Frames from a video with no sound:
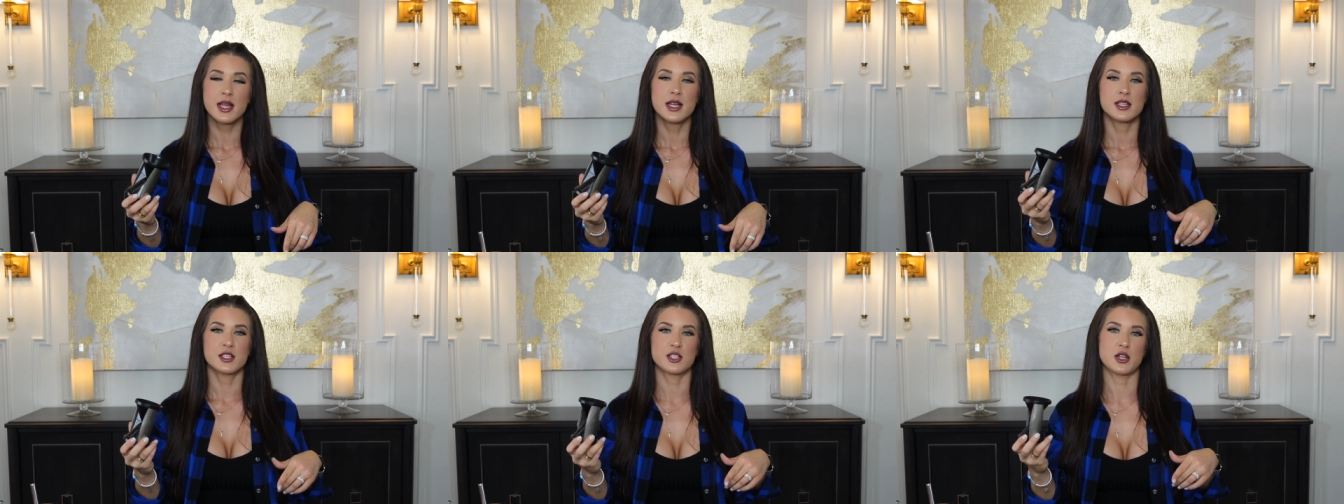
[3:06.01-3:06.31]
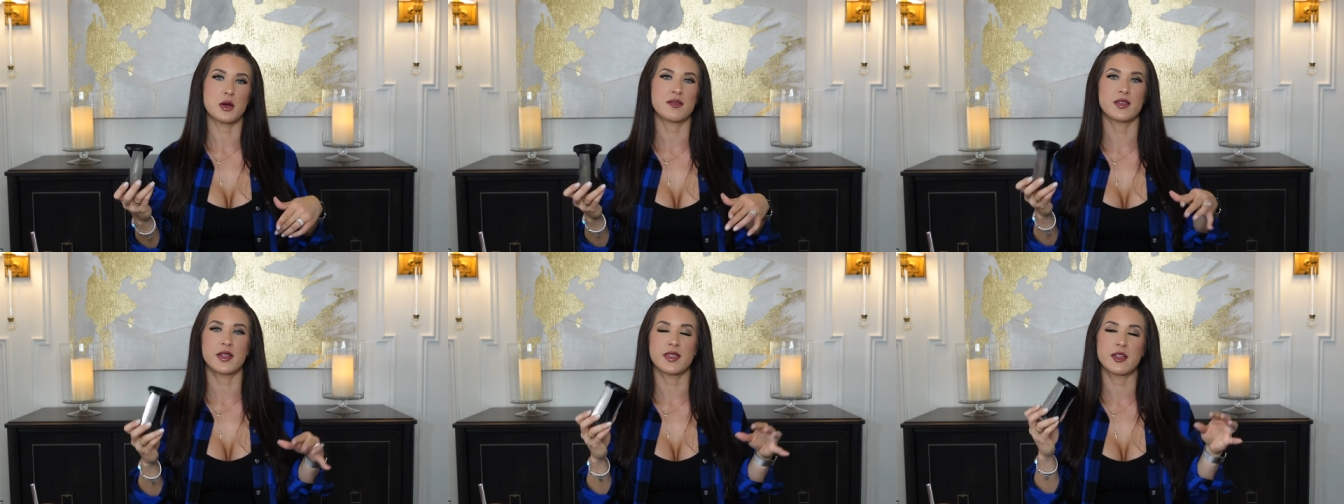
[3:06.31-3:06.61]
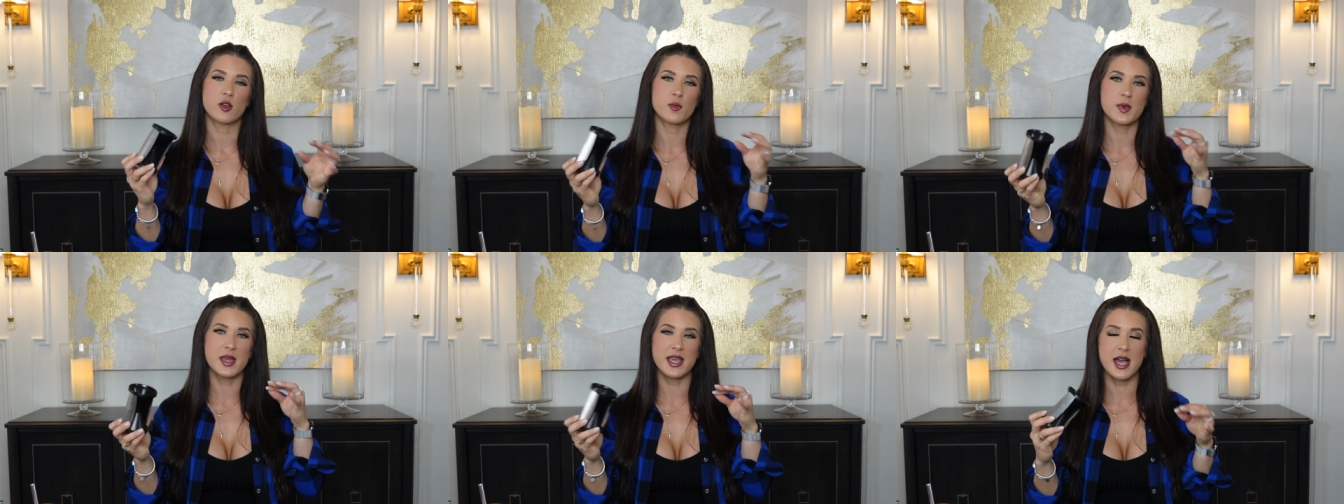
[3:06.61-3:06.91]
So
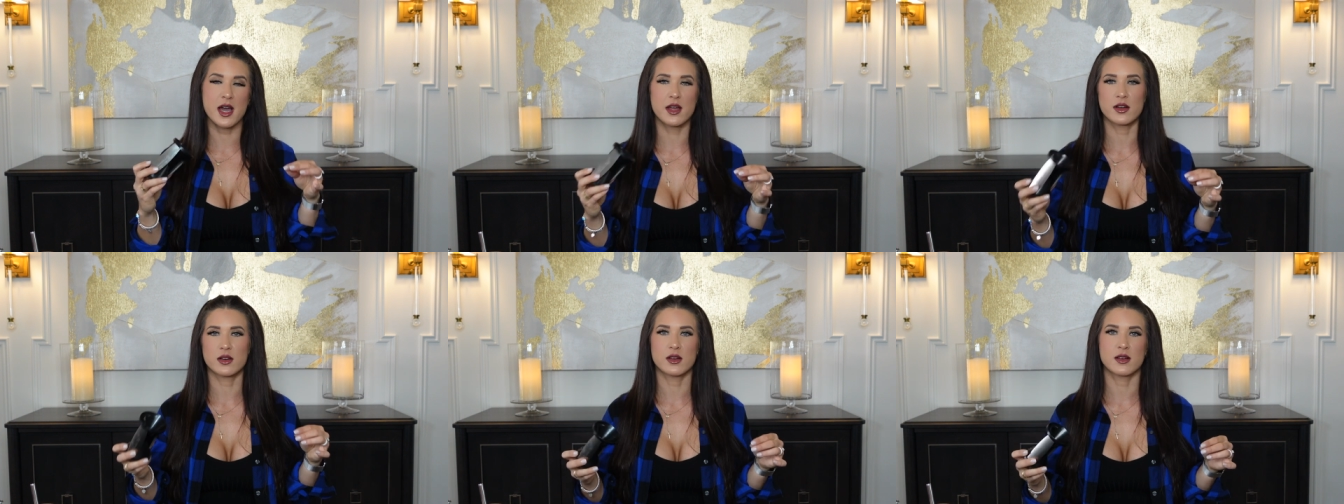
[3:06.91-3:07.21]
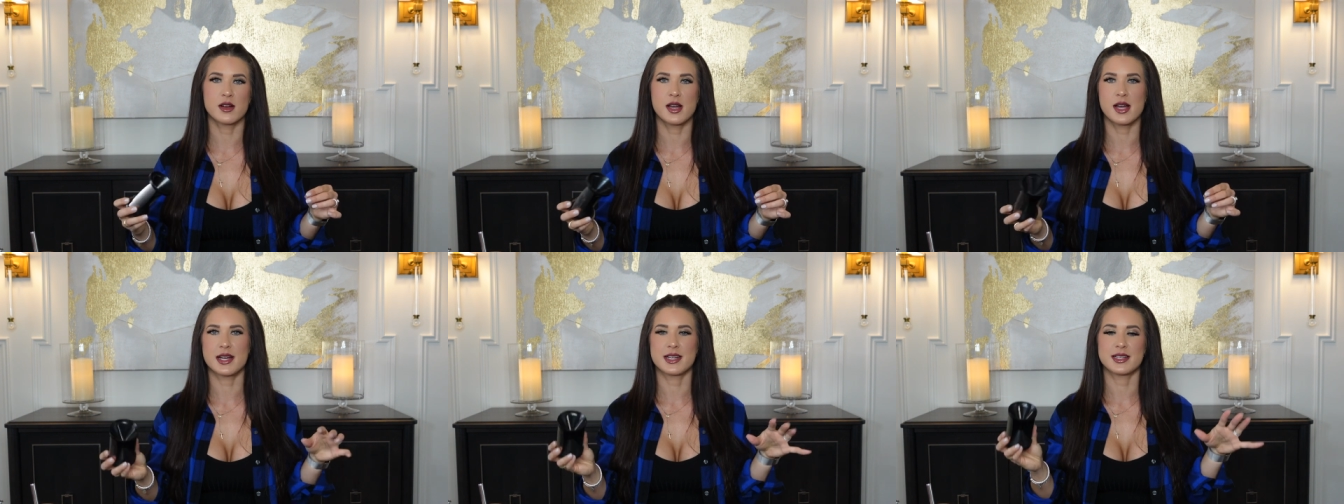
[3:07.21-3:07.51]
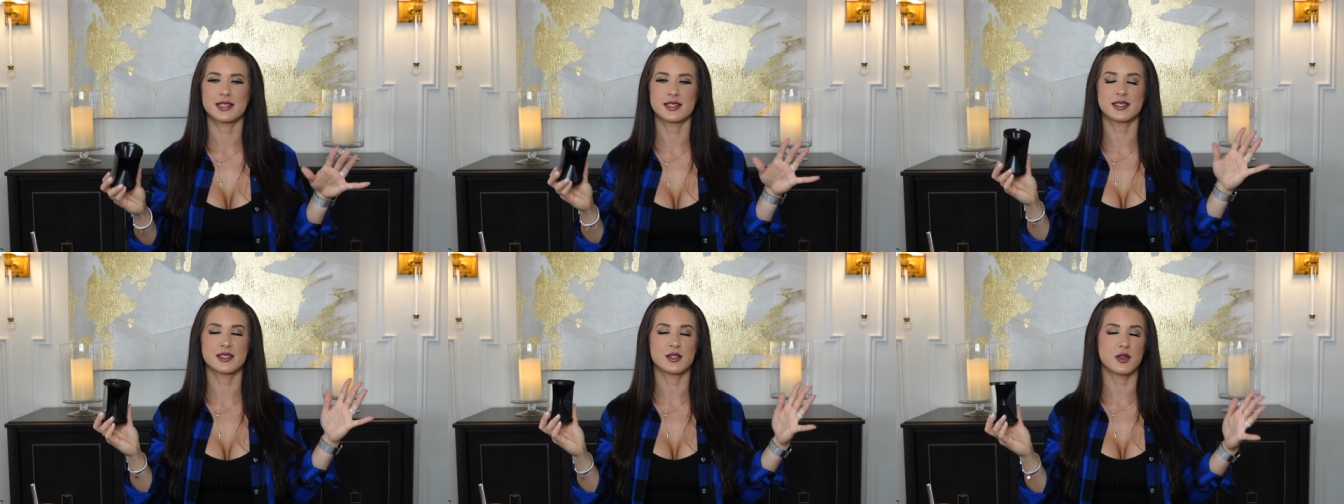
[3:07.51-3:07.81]
everything will be
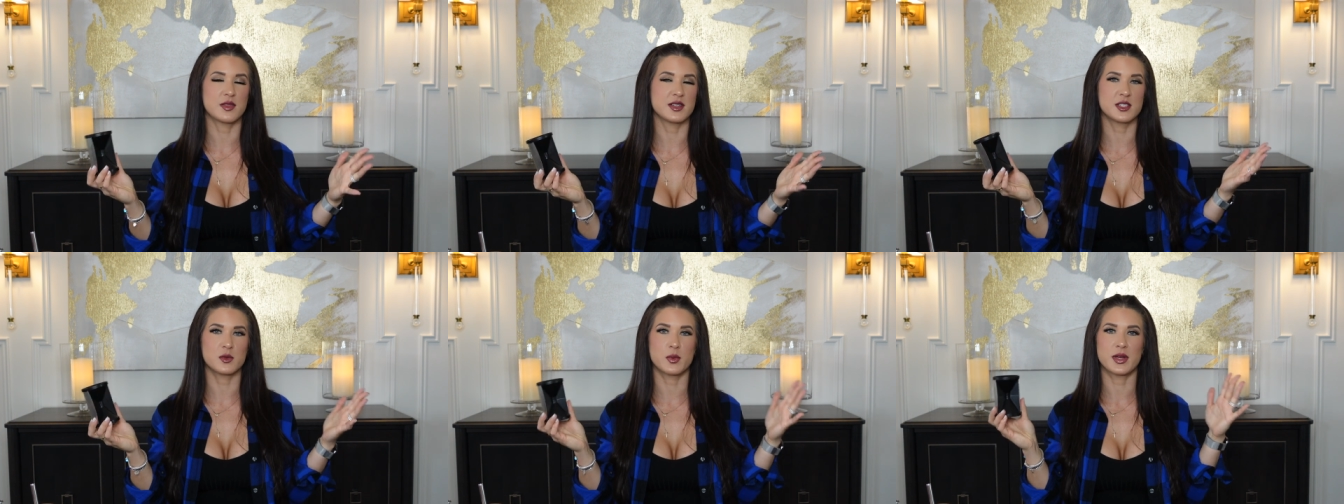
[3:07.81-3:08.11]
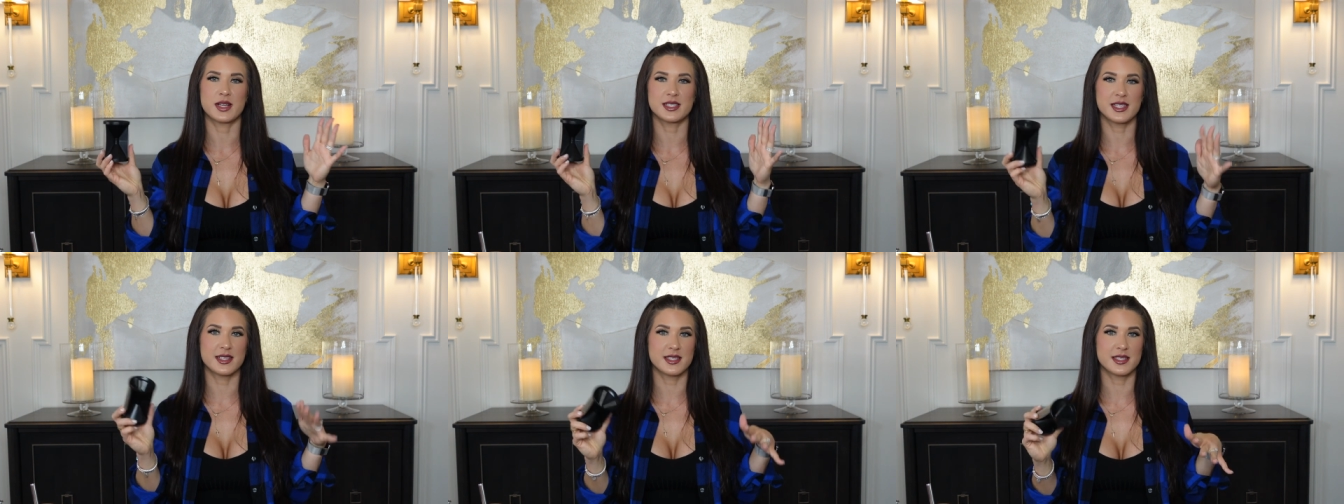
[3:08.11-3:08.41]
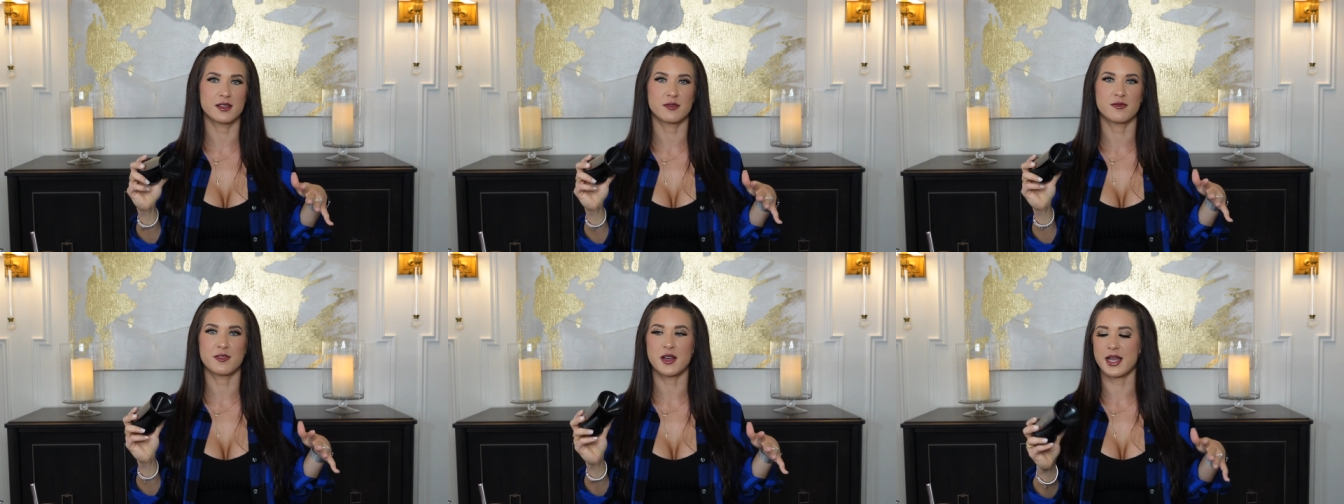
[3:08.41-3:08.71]
categorized. So this way it's easy
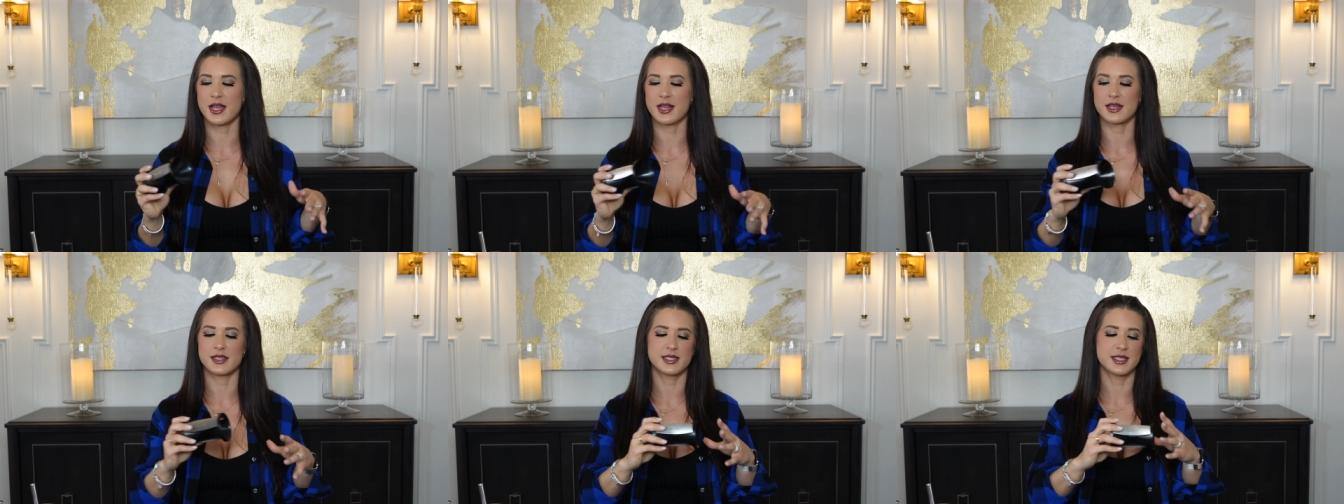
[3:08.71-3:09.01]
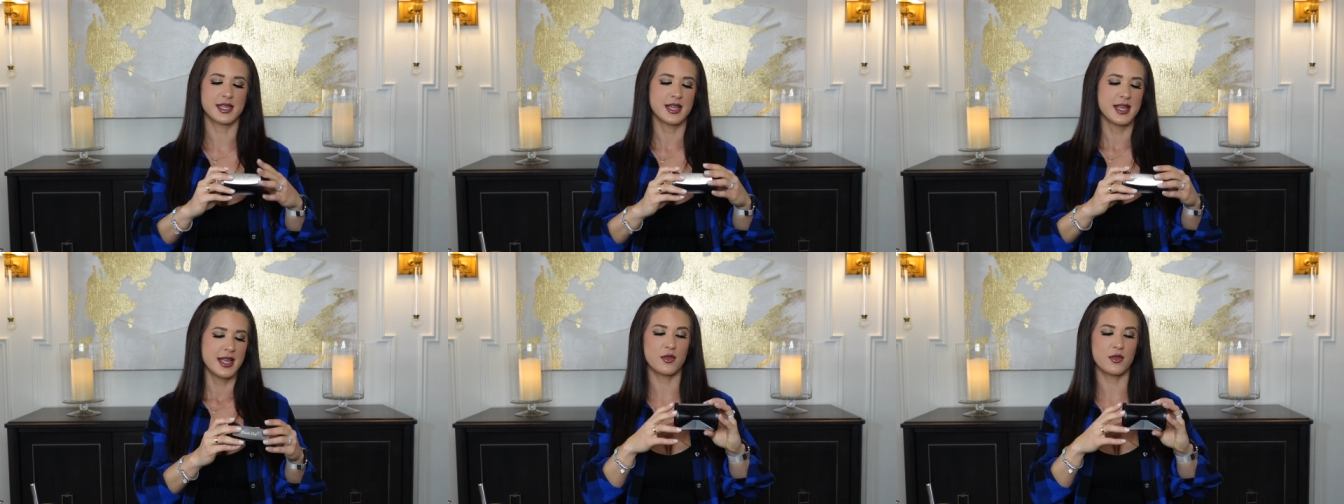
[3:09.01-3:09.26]
to find.